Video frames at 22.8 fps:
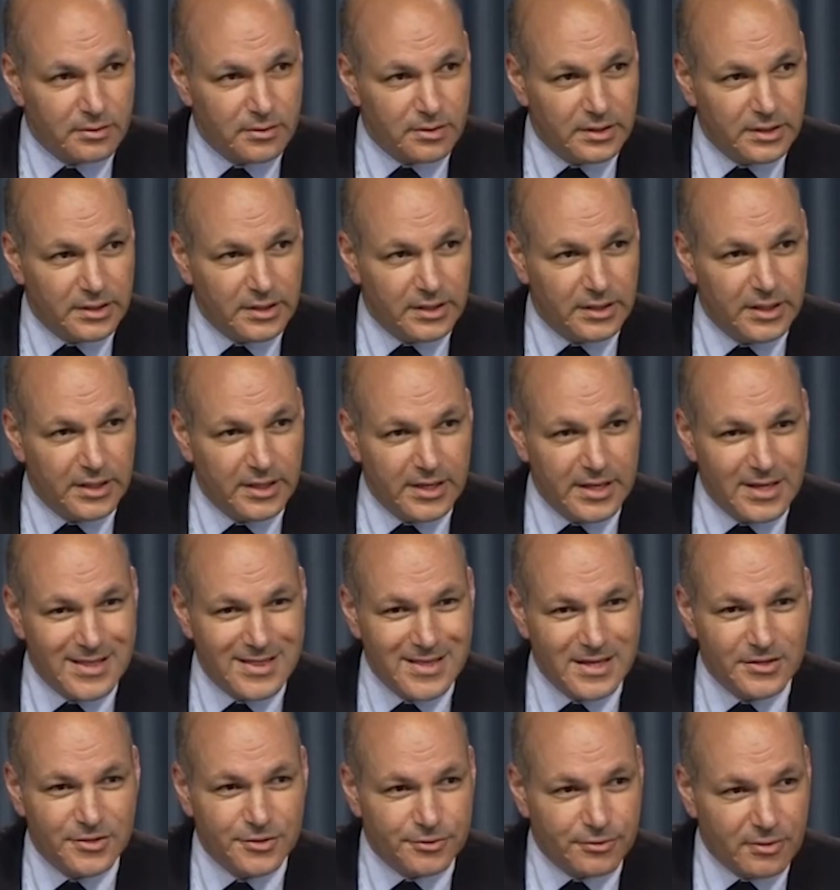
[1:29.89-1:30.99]
Right?
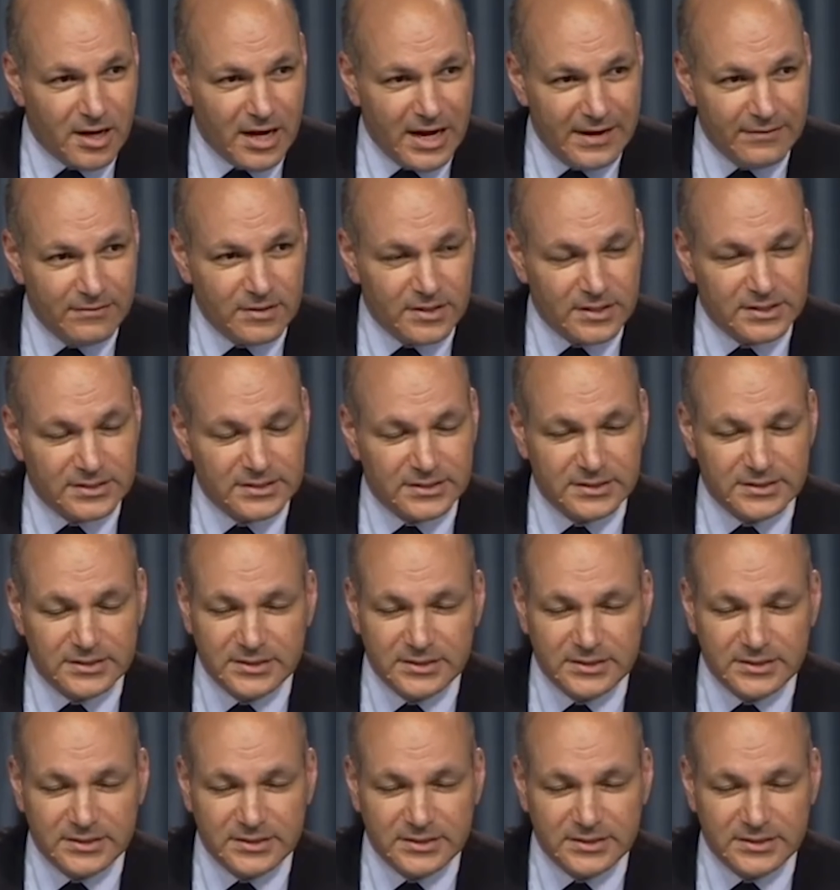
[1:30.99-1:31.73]
that drive us.